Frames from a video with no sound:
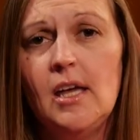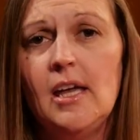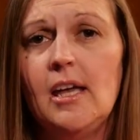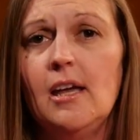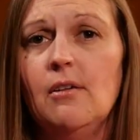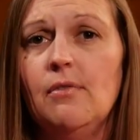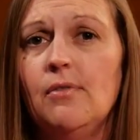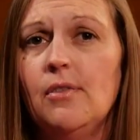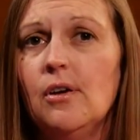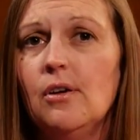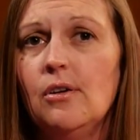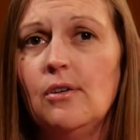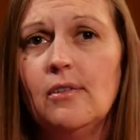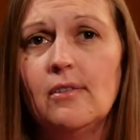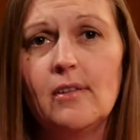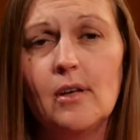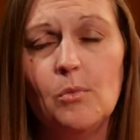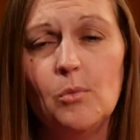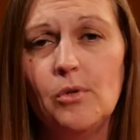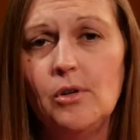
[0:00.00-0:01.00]
if there is
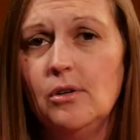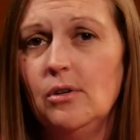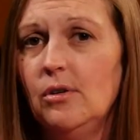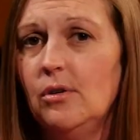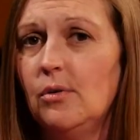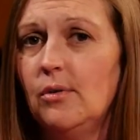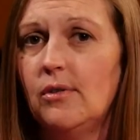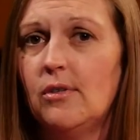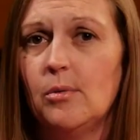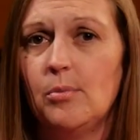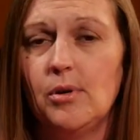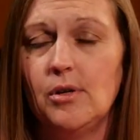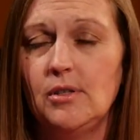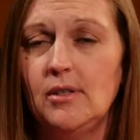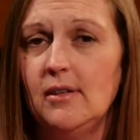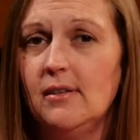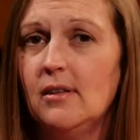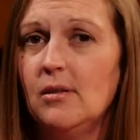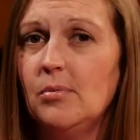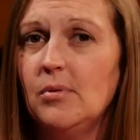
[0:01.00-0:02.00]
someone who is a
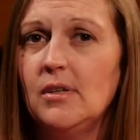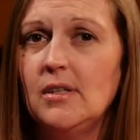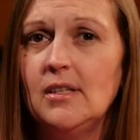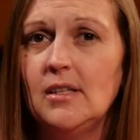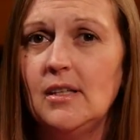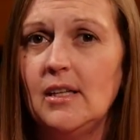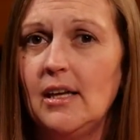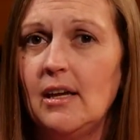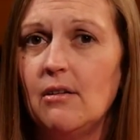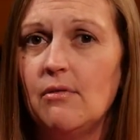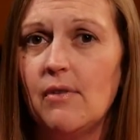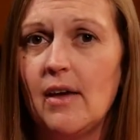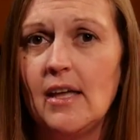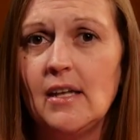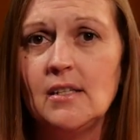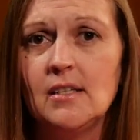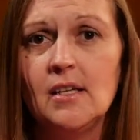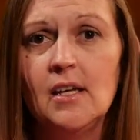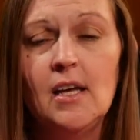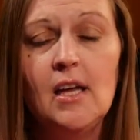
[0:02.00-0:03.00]
participant in the
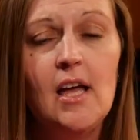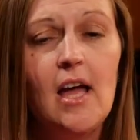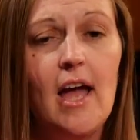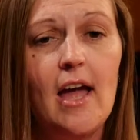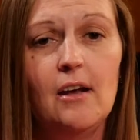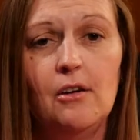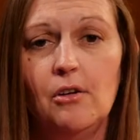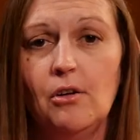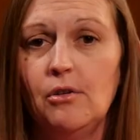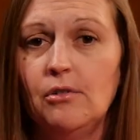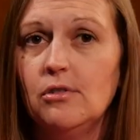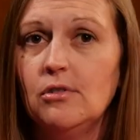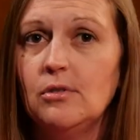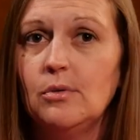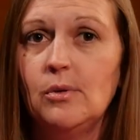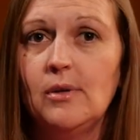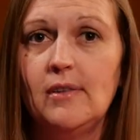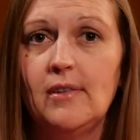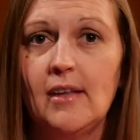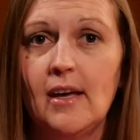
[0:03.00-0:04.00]
event and goes
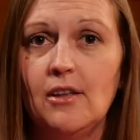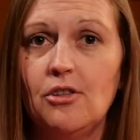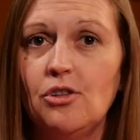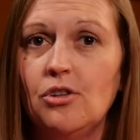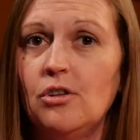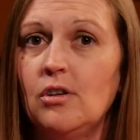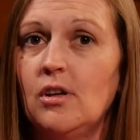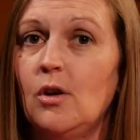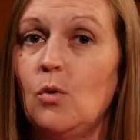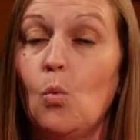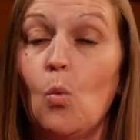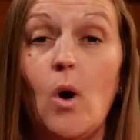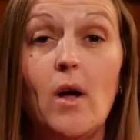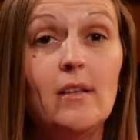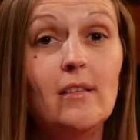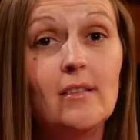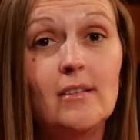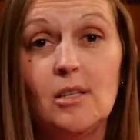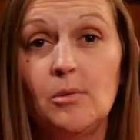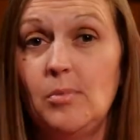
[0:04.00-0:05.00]
to a session and
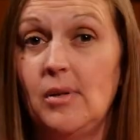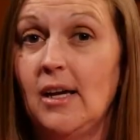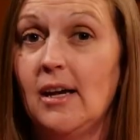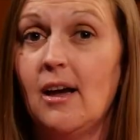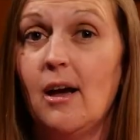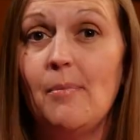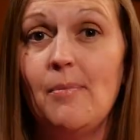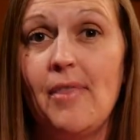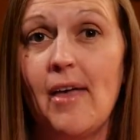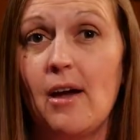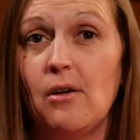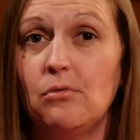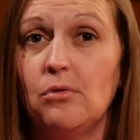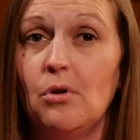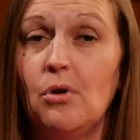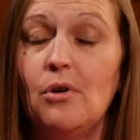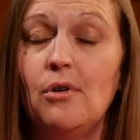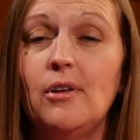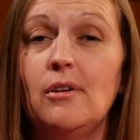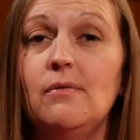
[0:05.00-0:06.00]
wants to pick up that
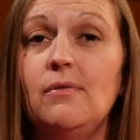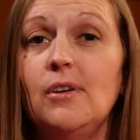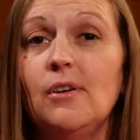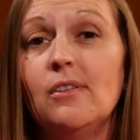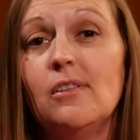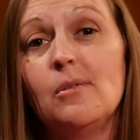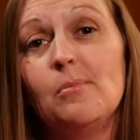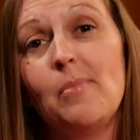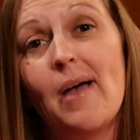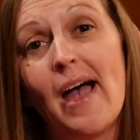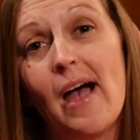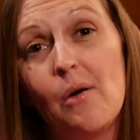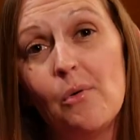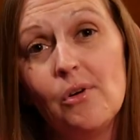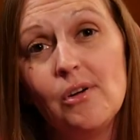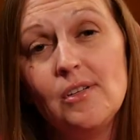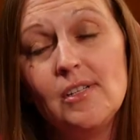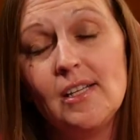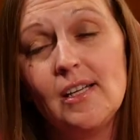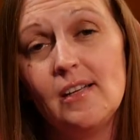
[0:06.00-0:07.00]
role and feels
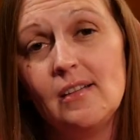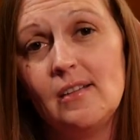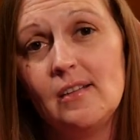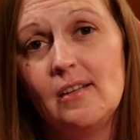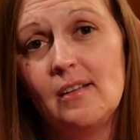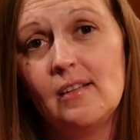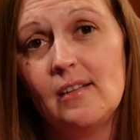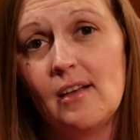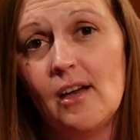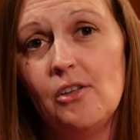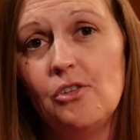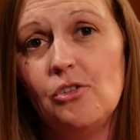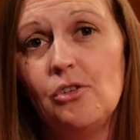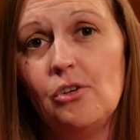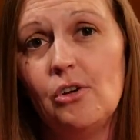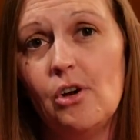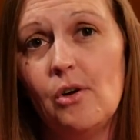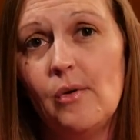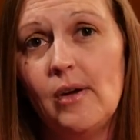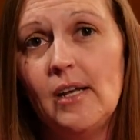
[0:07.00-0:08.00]
empowered to get the discussion
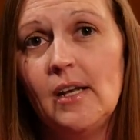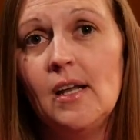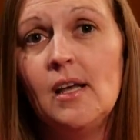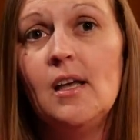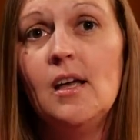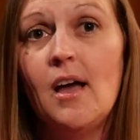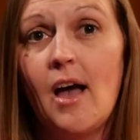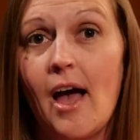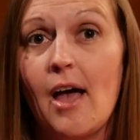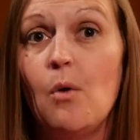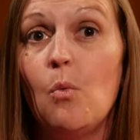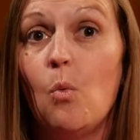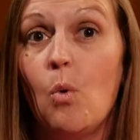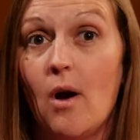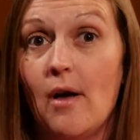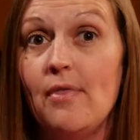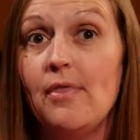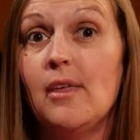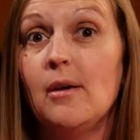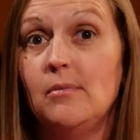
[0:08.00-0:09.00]
going, I
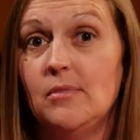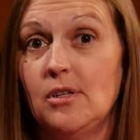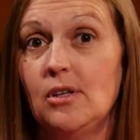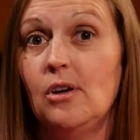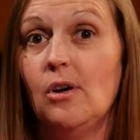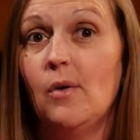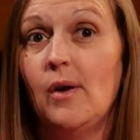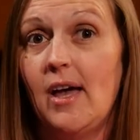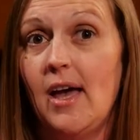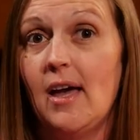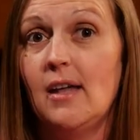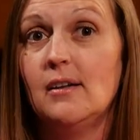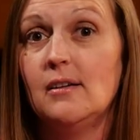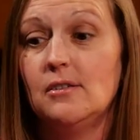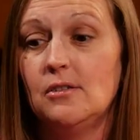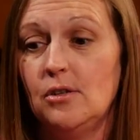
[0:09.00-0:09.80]
want them to go ahead and